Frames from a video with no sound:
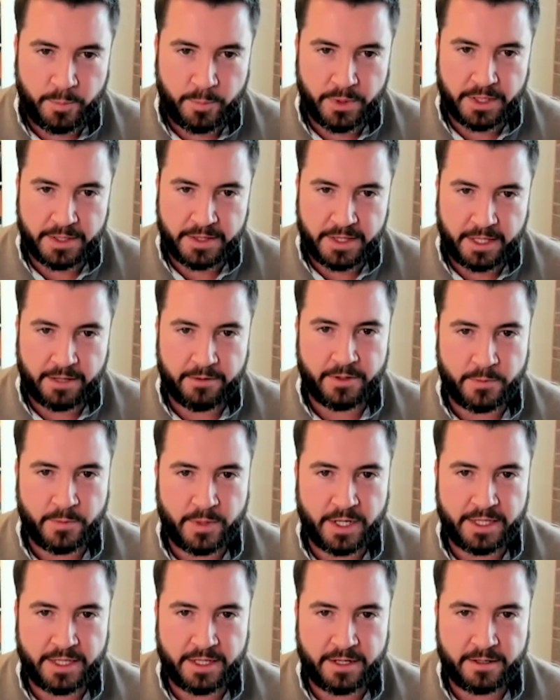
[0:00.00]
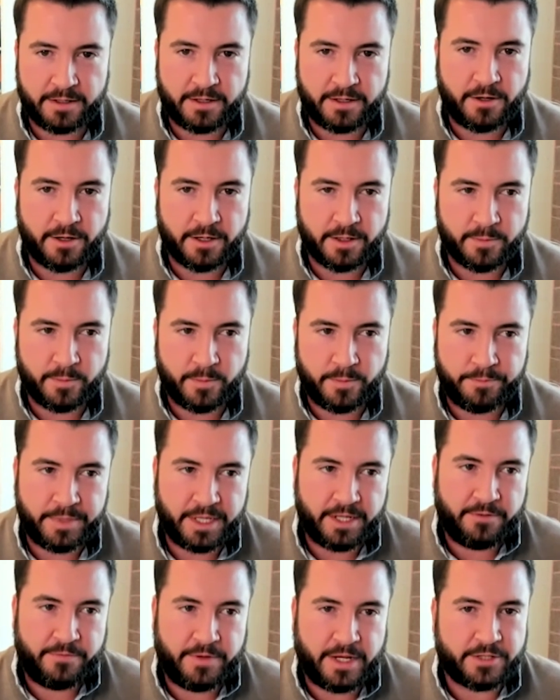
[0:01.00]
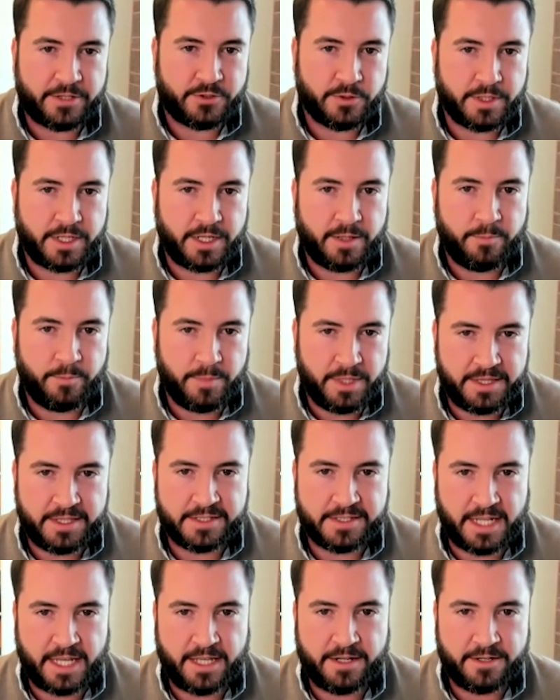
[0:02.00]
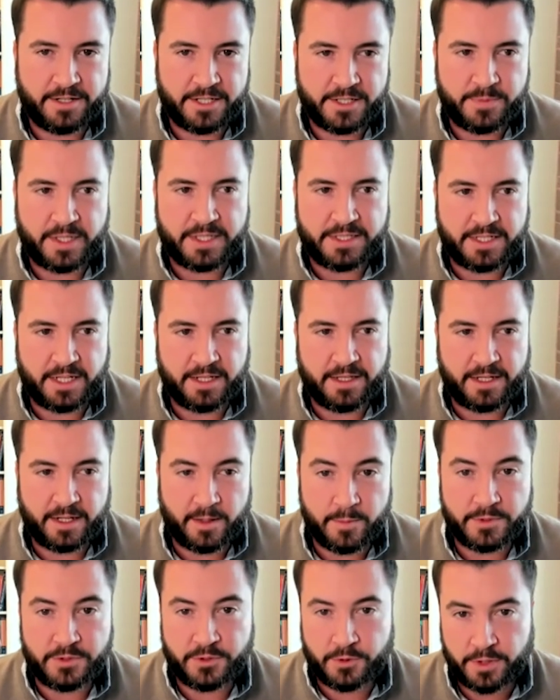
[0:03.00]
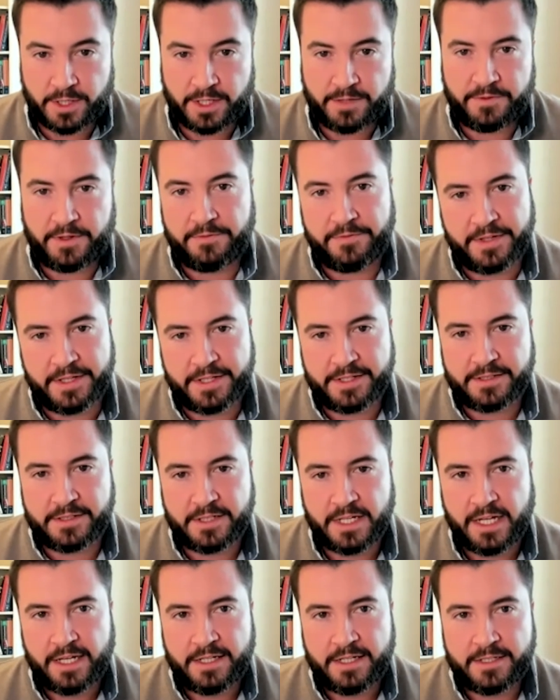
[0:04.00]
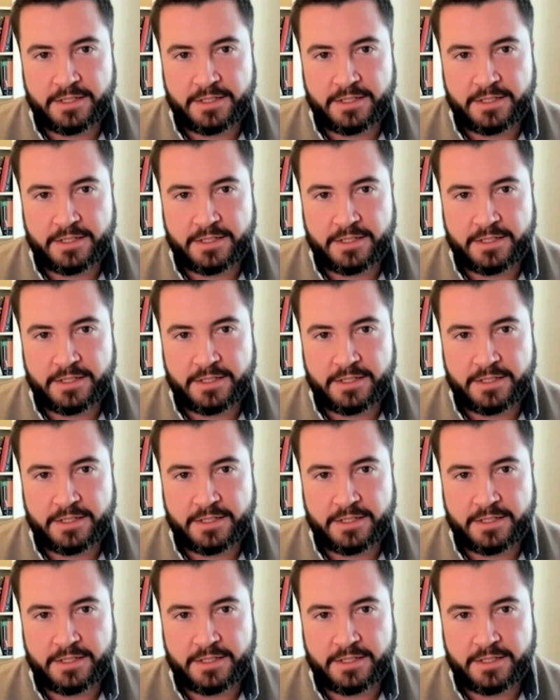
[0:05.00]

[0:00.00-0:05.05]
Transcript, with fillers: but the only way that a car manufacturer can meet the standard is by selling a majority of E Vs.